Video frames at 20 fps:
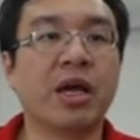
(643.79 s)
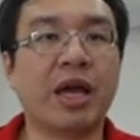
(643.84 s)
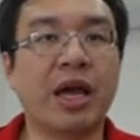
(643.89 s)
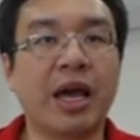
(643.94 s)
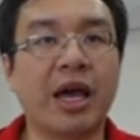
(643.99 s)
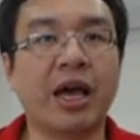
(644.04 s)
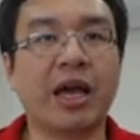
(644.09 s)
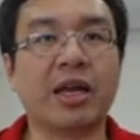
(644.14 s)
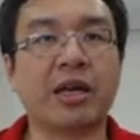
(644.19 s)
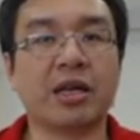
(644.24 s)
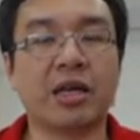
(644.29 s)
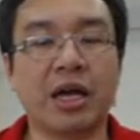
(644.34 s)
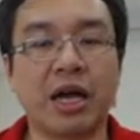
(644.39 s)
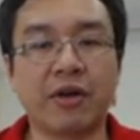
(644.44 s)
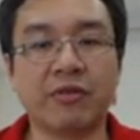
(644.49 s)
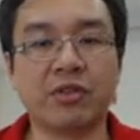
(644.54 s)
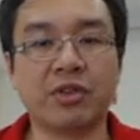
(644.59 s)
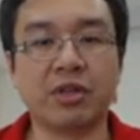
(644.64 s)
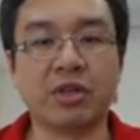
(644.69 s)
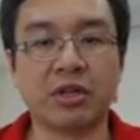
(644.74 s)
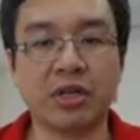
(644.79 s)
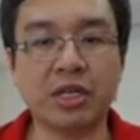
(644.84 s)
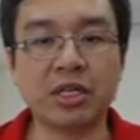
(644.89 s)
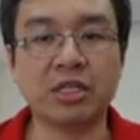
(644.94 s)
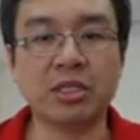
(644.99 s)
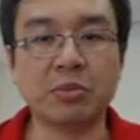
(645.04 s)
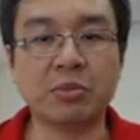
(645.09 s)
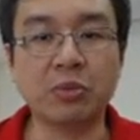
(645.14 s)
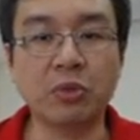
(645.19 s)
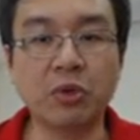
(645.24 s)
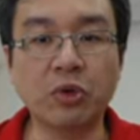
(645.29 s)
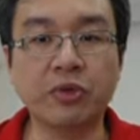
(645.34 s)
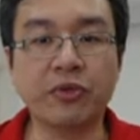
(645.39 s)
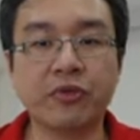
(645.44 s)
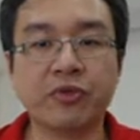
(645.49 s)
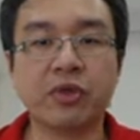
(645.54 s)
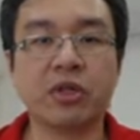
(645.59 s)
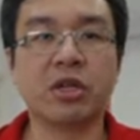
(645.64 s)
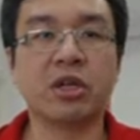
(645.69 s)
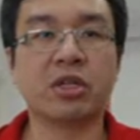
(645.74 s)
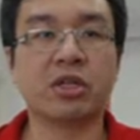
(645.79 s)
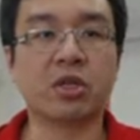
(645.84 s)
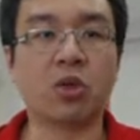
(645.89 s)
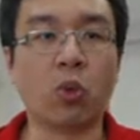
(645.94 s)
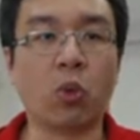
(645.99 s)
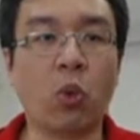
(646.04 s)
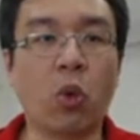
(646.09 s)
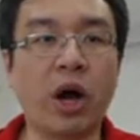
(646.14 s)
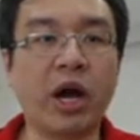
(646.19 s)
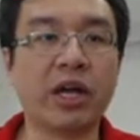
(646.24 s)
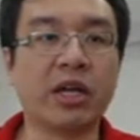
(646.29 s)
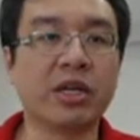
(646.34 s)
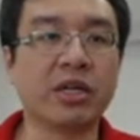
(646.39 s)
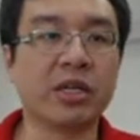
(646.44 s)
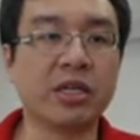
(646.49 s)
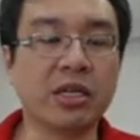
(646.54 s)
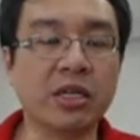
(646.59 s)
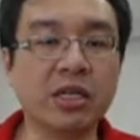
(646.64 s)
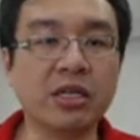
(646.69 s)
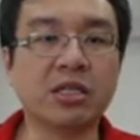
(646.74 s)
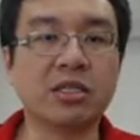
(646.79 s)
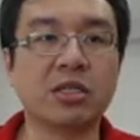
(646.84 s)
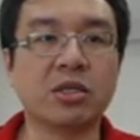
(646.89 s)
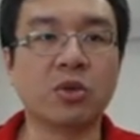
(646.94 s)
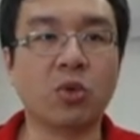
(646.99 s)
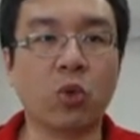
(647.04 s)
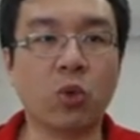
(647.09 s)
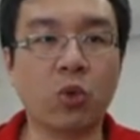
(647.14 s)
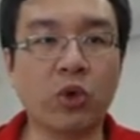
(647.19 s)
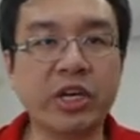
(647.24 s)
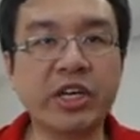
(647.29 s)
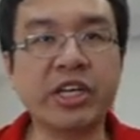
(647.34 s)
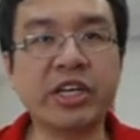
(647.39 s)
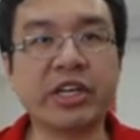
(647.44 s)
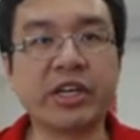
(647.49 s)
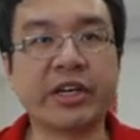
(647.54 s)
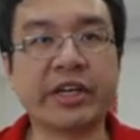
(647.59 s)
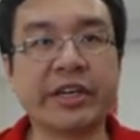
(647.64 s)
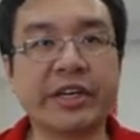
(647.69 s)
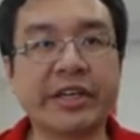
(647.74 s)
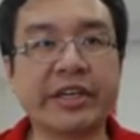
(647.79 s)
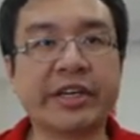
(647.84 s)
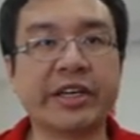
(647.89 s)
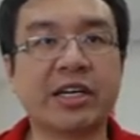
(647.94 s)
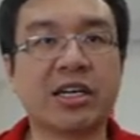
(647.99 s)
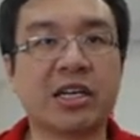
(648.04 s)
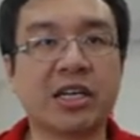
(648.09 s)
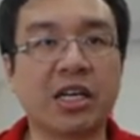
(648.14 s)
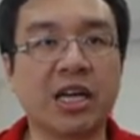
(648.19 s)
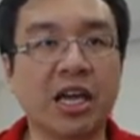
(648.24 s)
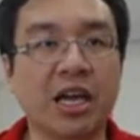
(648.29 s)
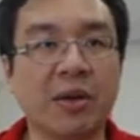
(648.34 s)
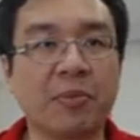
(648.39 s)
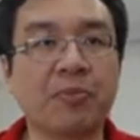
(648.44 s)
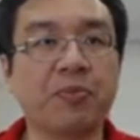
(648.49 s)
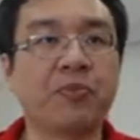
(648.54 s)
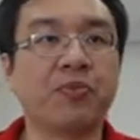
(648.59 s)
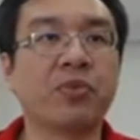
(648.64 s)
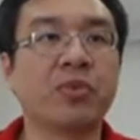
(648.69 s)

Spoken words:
and after this move, the white is winning the game.